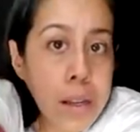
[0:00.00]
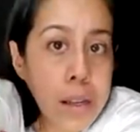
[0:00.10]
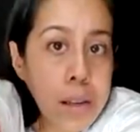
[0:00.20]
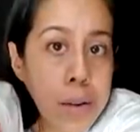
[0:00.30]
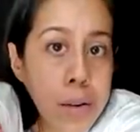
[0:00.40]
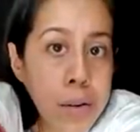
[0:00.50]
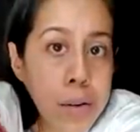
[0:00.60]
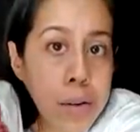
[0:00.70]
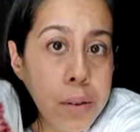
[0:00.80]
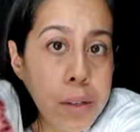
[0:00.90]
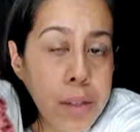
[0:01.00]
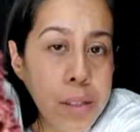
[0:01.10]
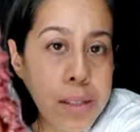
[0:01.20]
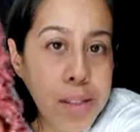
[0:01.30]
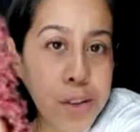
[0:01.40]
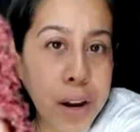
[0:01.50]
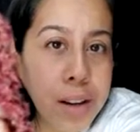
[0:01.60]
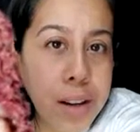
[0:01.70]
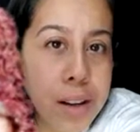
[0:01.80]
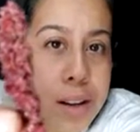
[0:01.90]
There you go. Just trying
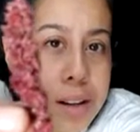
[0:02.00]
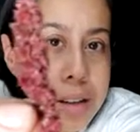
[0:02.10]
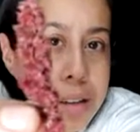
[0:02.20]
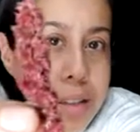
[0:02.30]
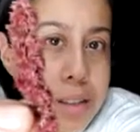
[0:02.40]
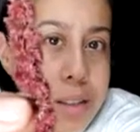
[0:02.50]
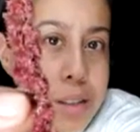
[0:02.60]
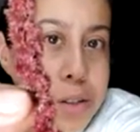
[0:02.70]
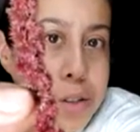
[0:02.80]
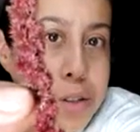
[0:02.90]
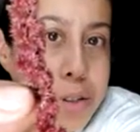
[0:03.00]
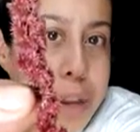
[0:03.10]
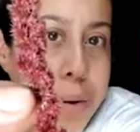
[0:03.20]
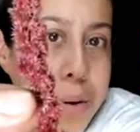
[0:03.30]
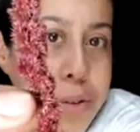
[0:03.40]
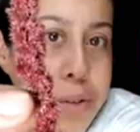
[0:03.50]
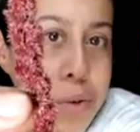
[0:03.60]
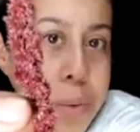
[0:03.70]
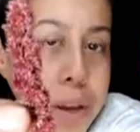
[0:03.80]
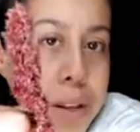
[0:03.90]
to, there we go,
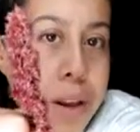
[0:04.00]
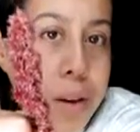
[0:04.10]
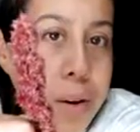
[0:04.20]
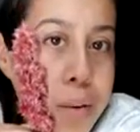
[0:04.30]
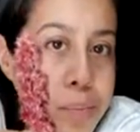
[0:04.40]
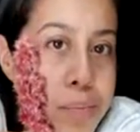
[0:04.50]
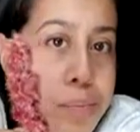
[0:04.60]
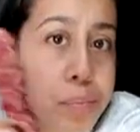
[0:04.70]
zoom in, there you go.